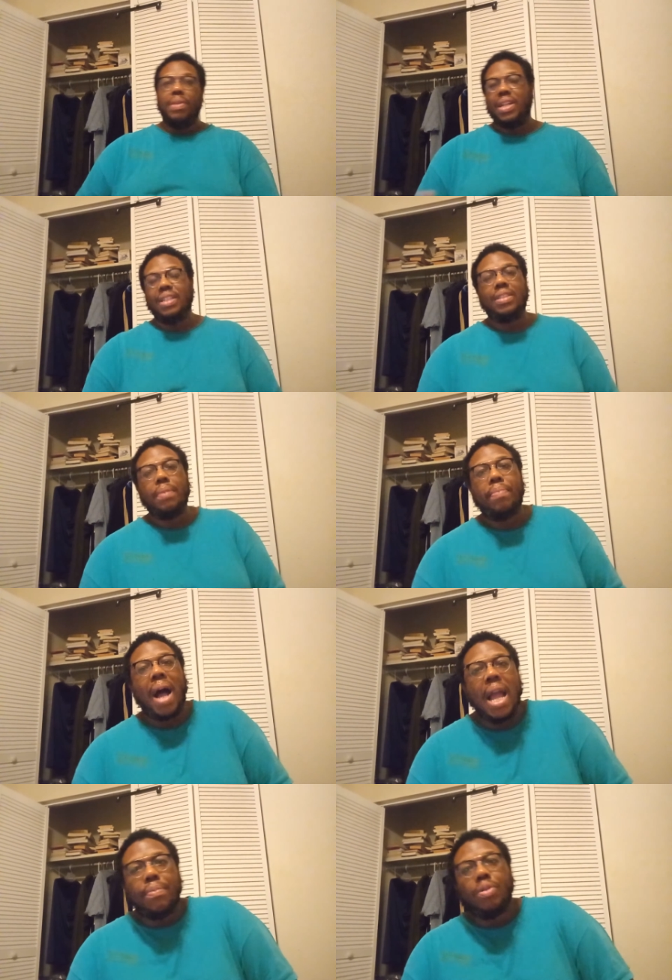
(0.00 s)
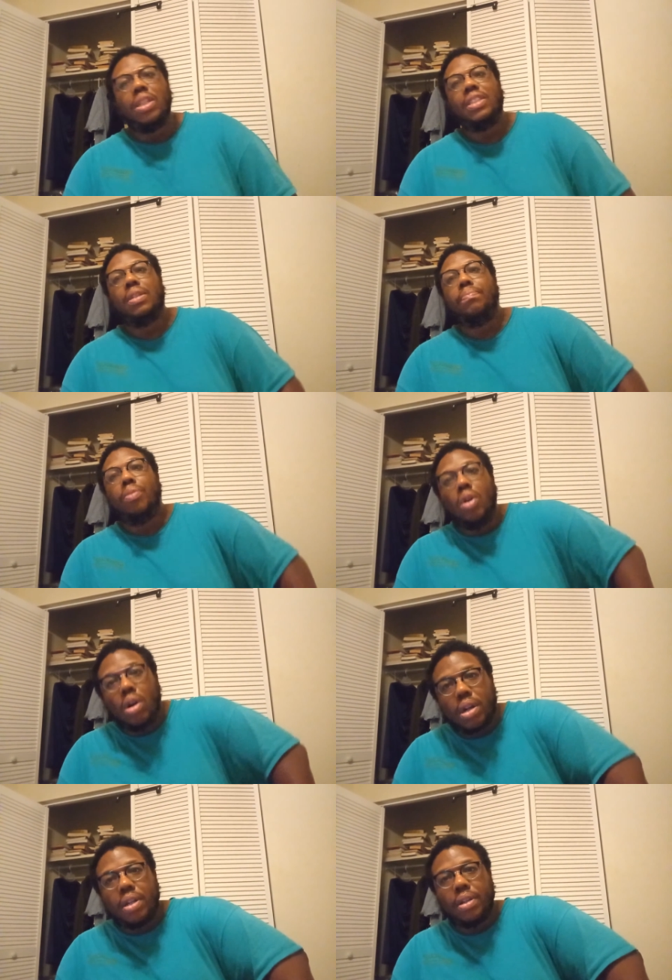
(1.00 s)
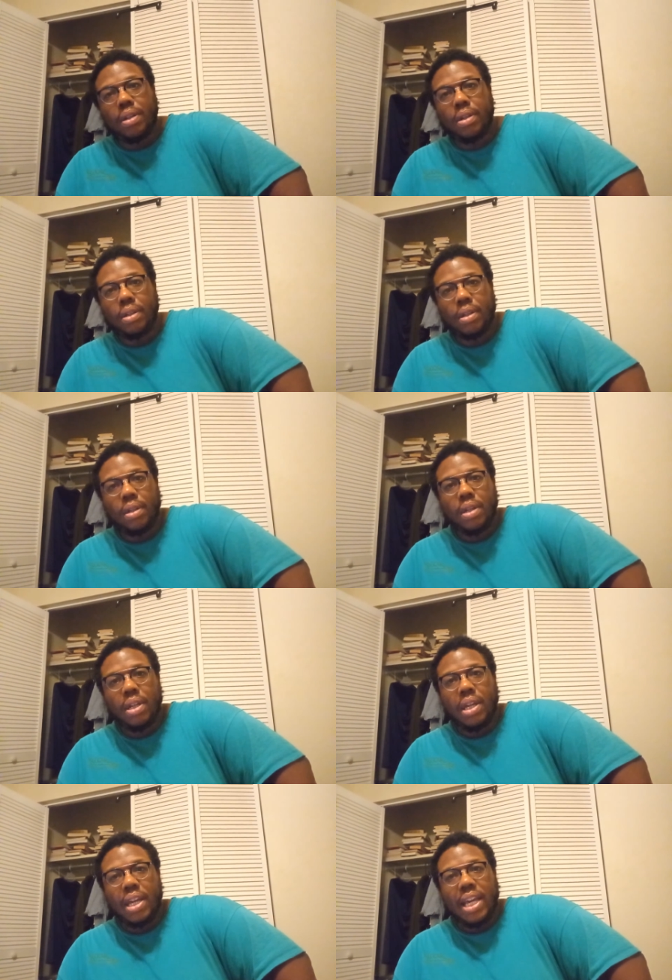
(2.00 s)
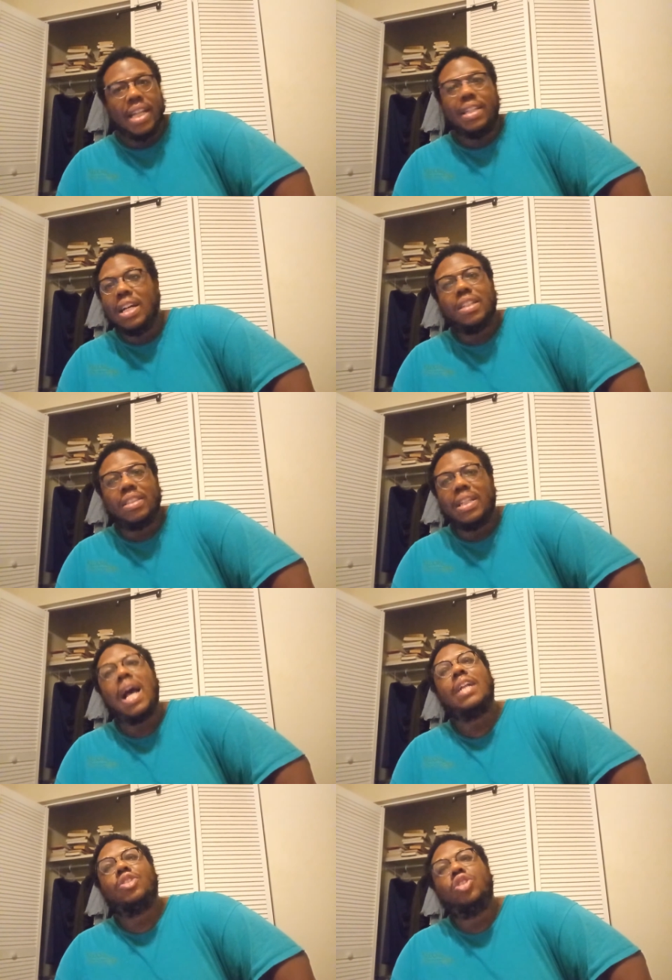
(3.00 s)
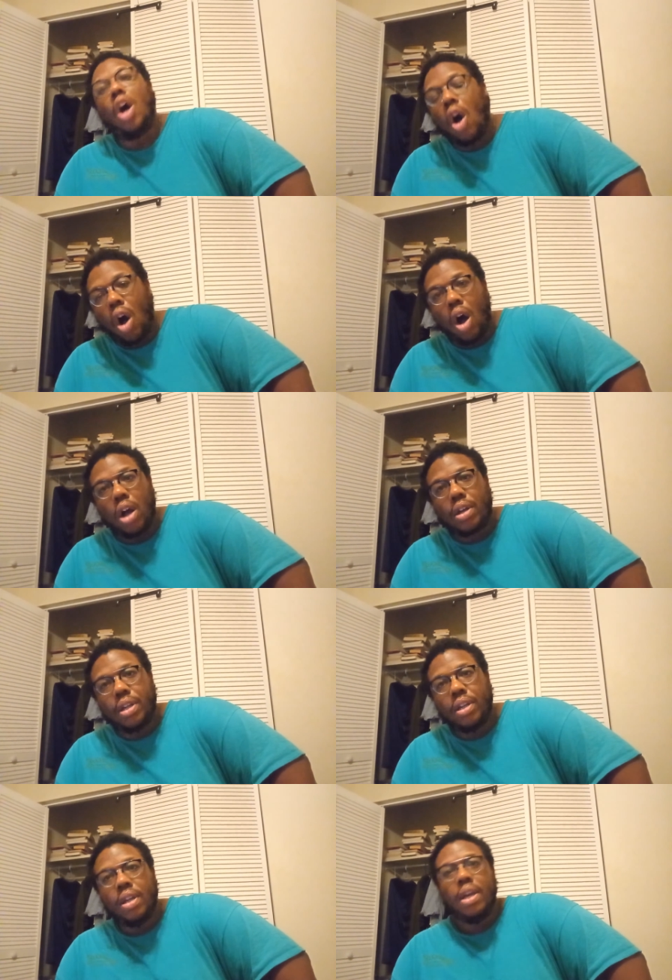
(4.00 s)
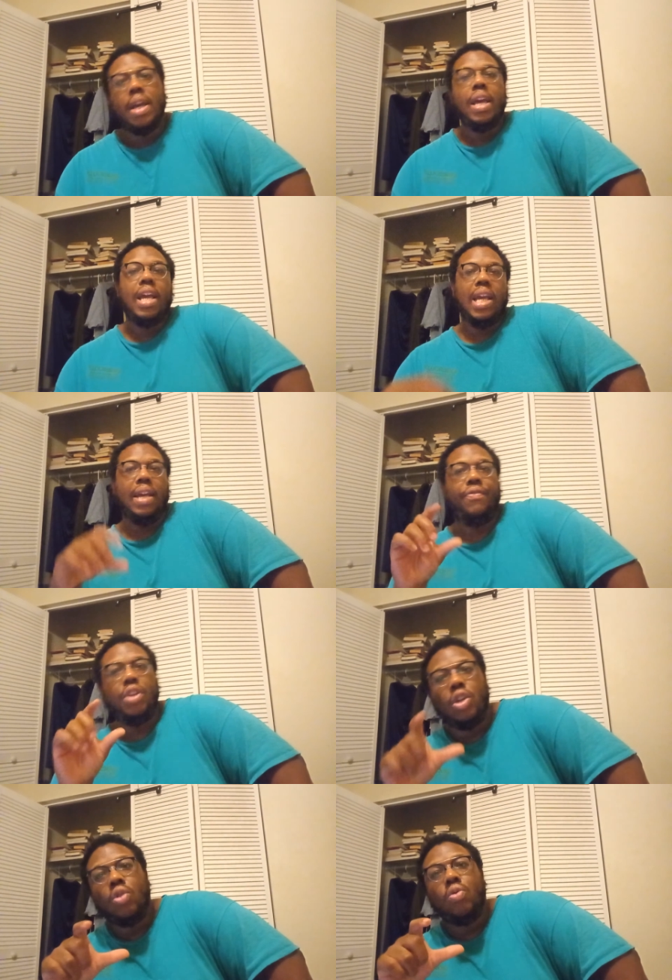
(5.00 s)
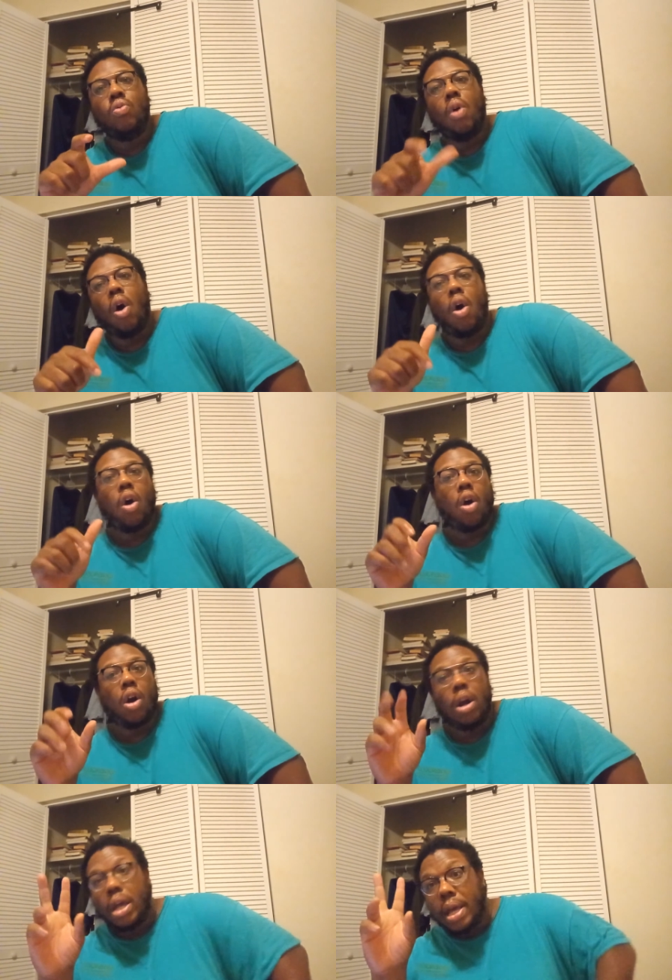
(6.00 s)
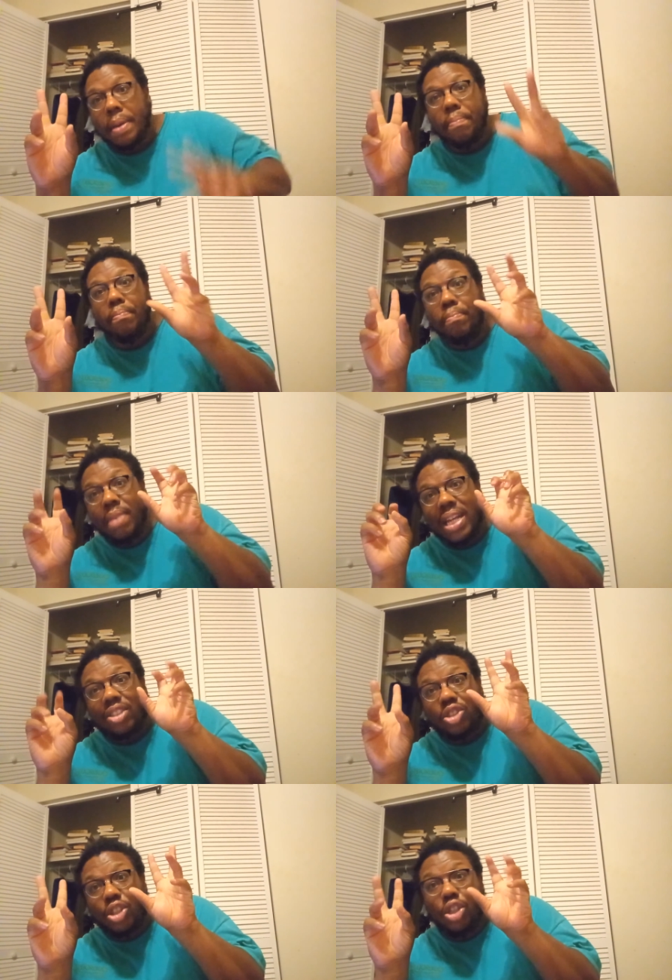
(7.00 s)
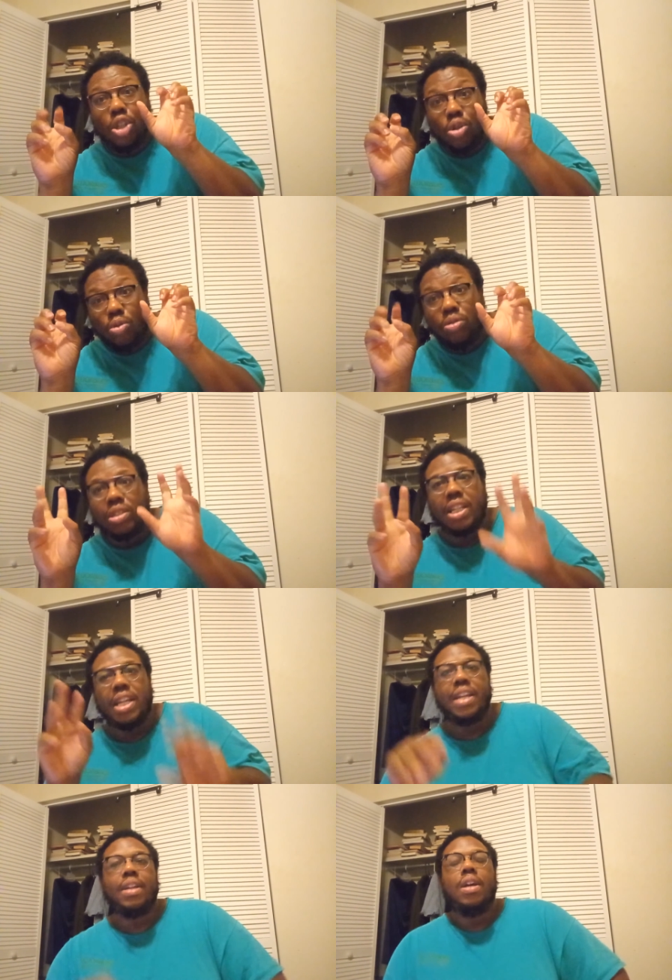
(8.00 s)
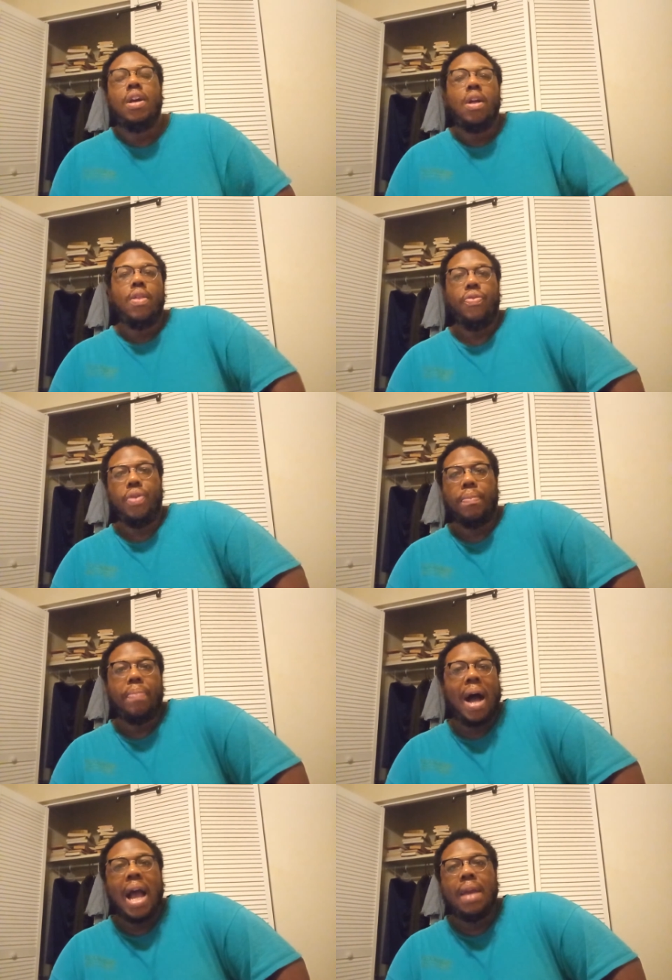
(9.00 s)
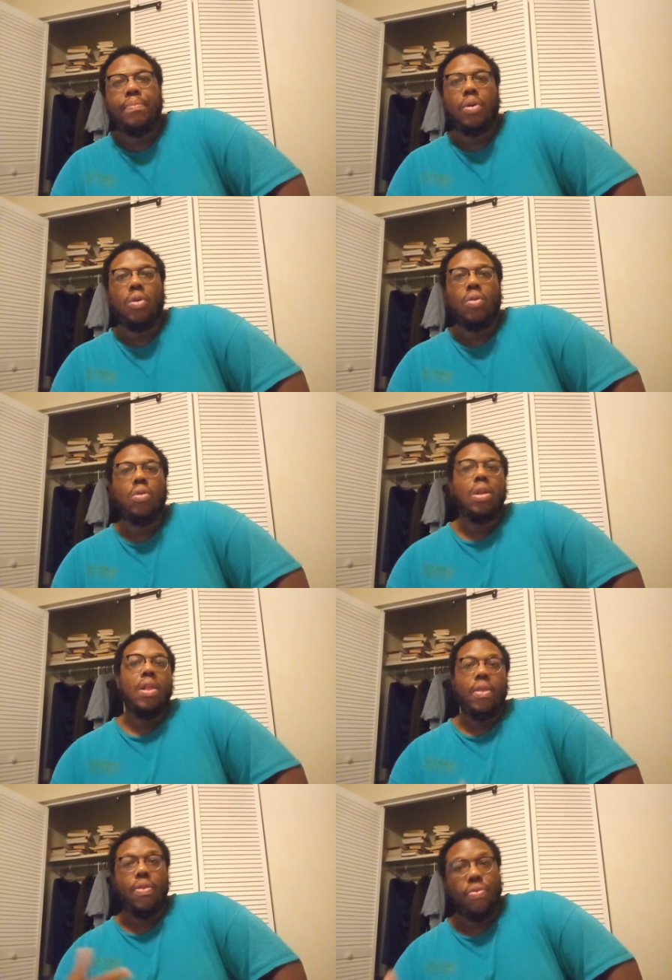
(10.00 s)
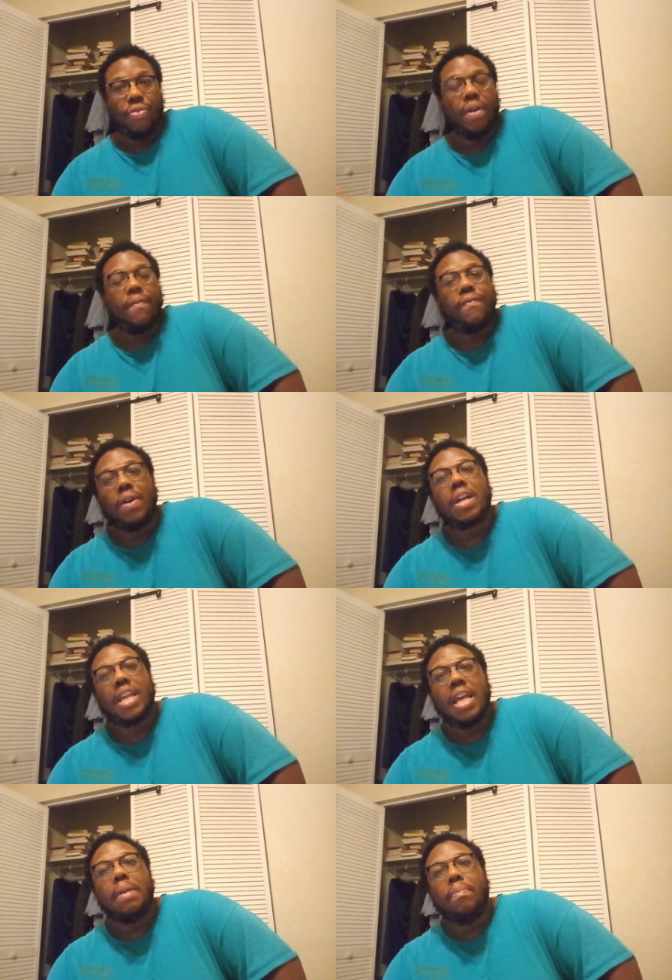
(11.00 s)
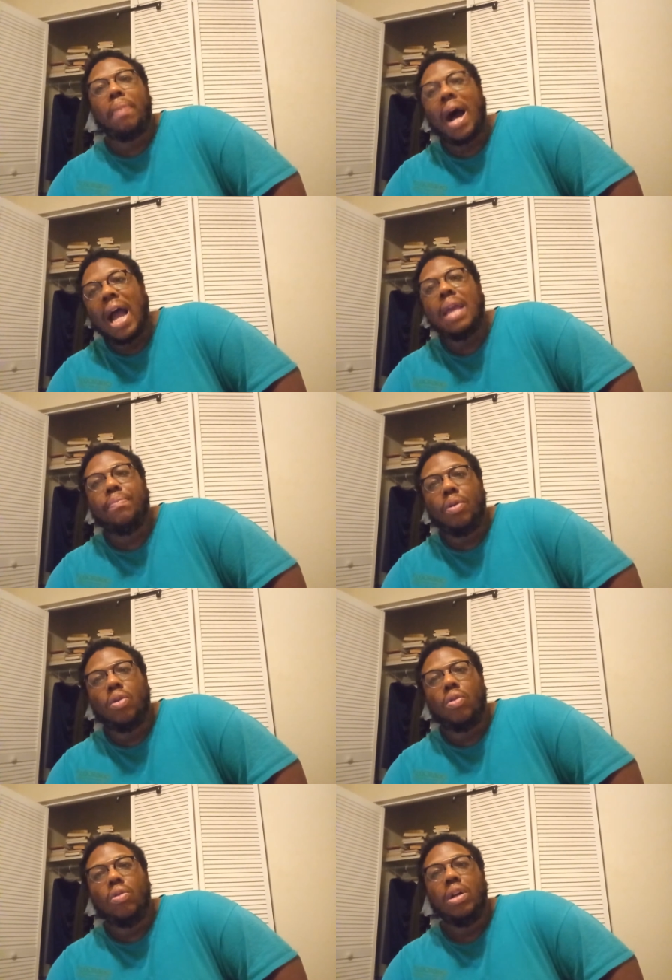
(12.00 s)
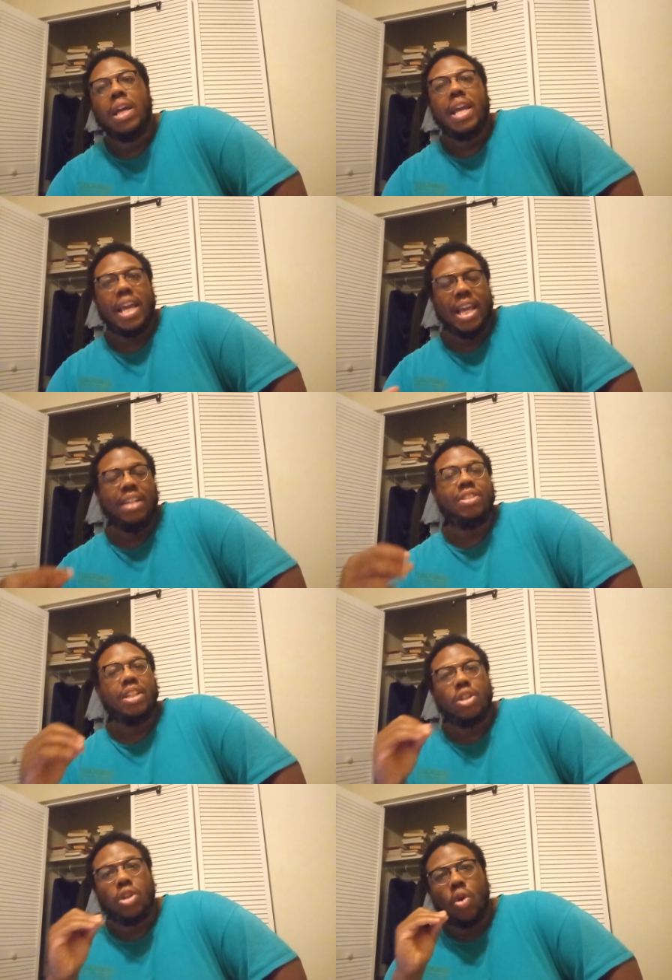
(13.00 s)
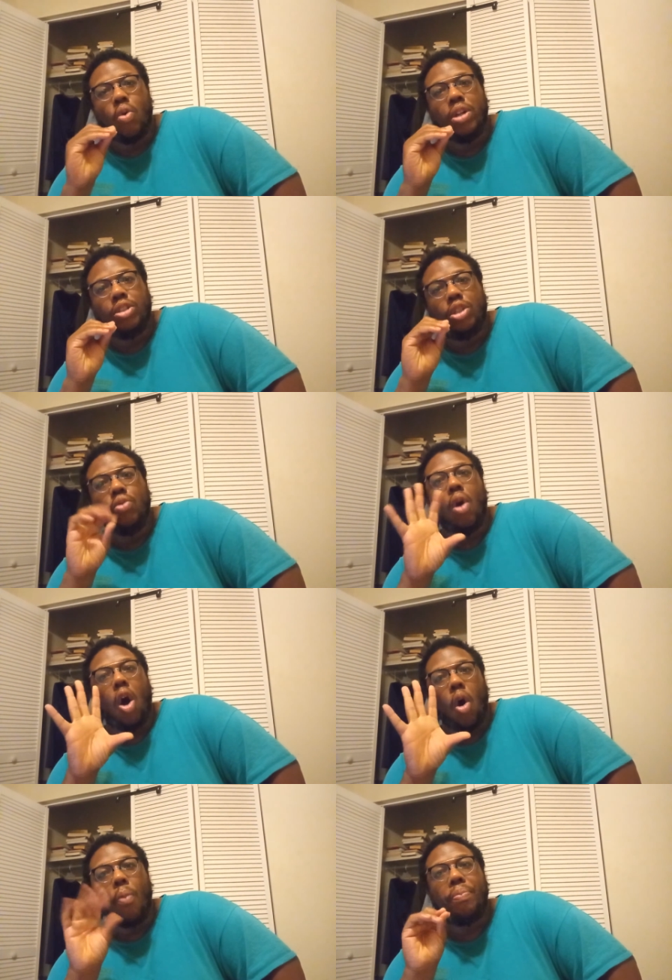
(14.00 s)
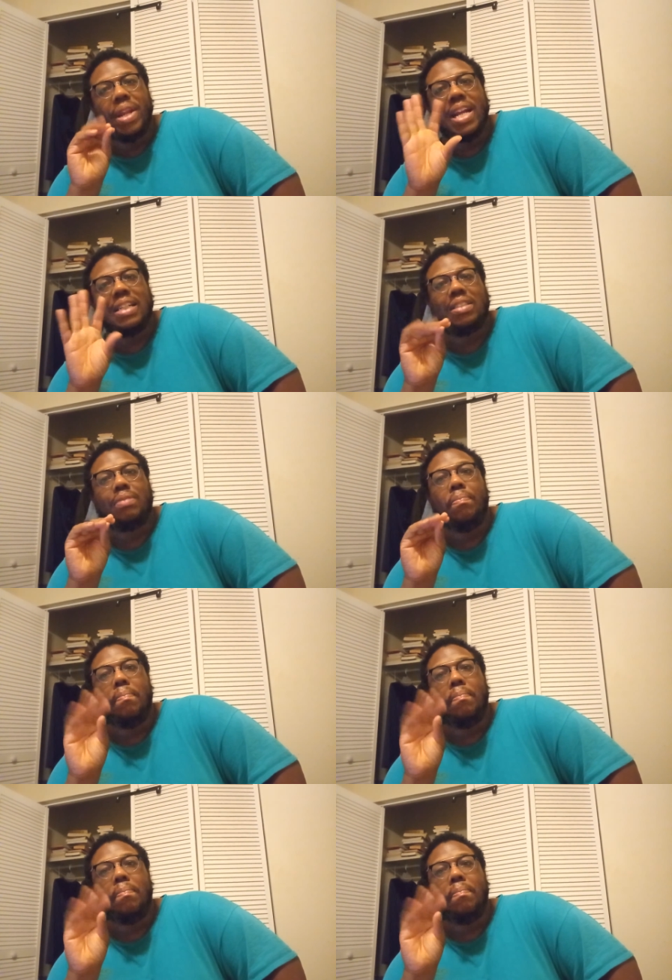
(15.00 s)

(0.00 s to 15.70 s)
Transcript: because the Bible is a book. It does not talk. If you are misusing the Bible, the fucking Bible isn't going to open its